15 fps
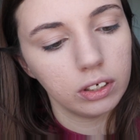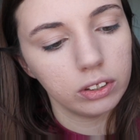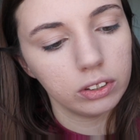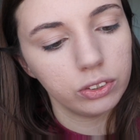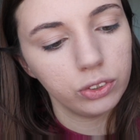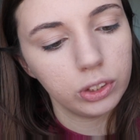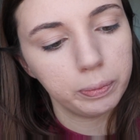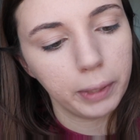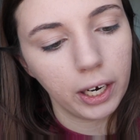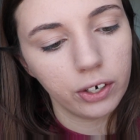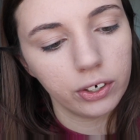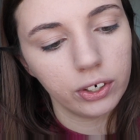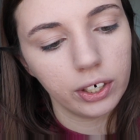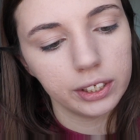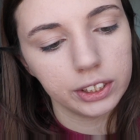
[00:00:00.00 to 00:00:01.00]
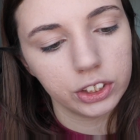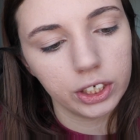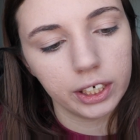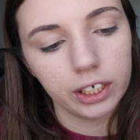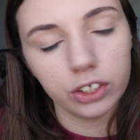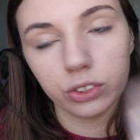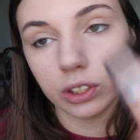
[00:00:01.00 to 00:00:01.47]
Loose Powder in the
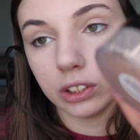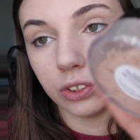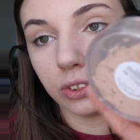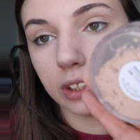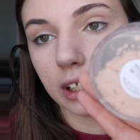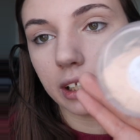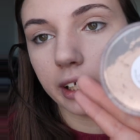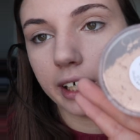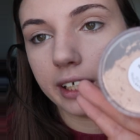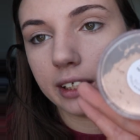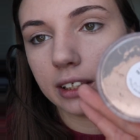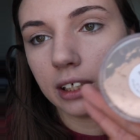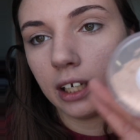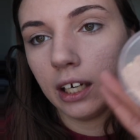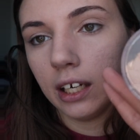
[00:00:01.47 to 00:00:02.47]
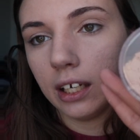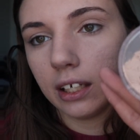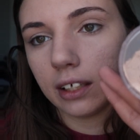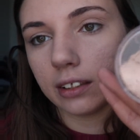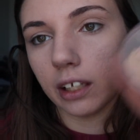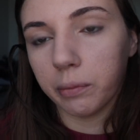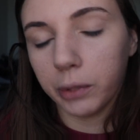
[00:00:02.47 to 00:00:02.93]
shade Translucent Light
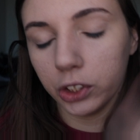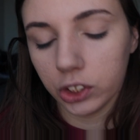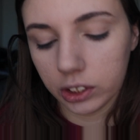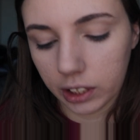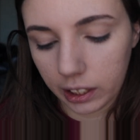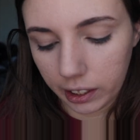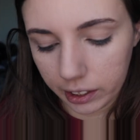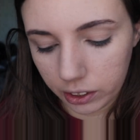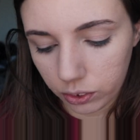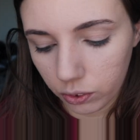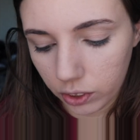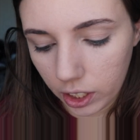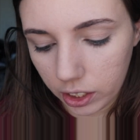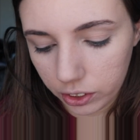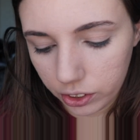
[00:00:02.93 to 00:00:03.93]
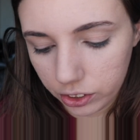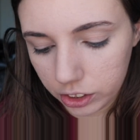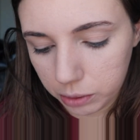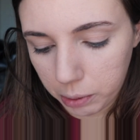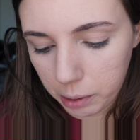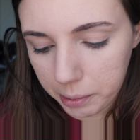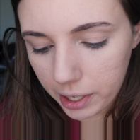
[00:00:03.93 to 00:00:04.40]
because I mentioned I like a little color
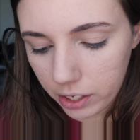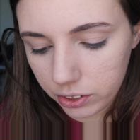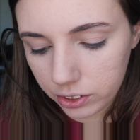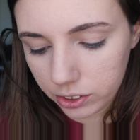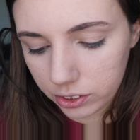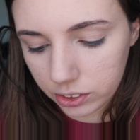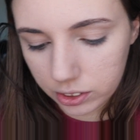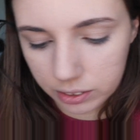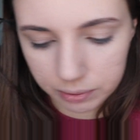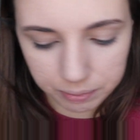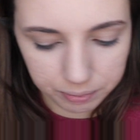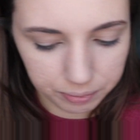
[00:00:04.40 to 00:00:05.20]
to my powders.